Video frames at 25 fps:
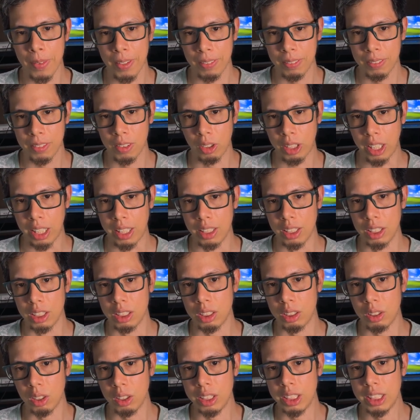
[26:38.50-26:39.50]
Okay,
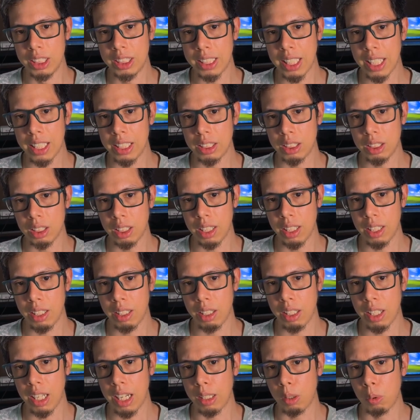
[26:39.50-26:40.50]
so in this case,
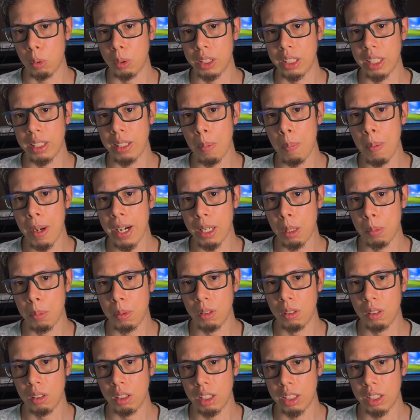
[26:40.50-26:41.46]
I created a variable